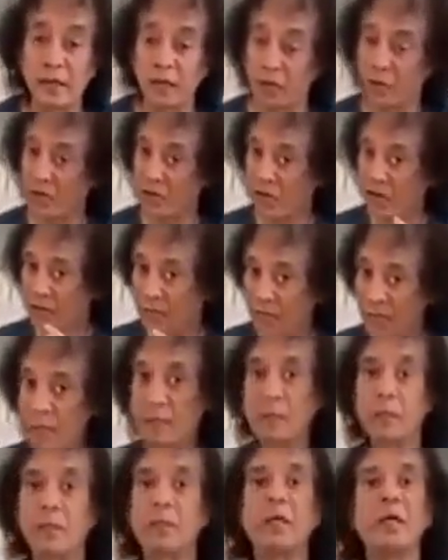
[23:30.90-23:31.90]

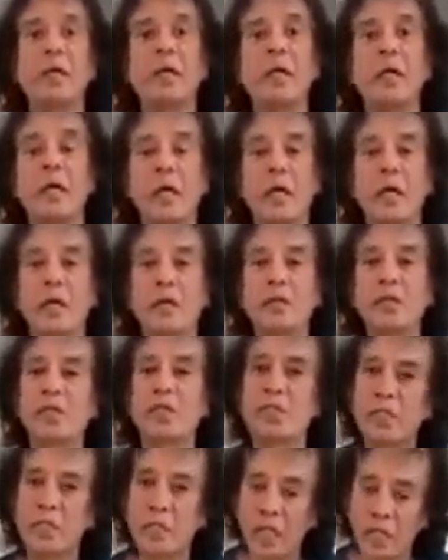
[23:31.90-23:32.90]
Second
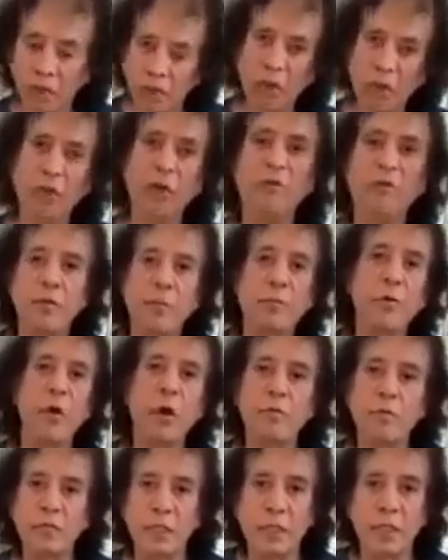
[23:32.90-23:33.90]
section of
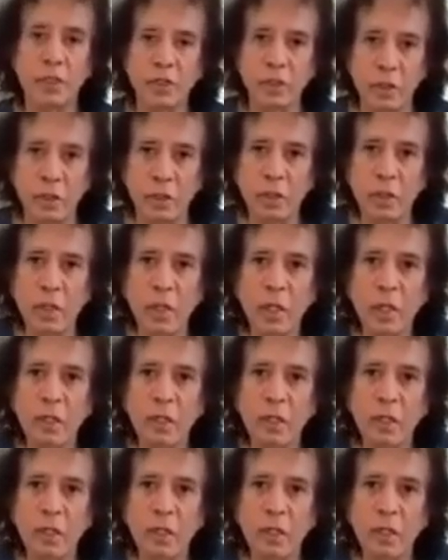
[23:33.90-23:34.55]
improvisation,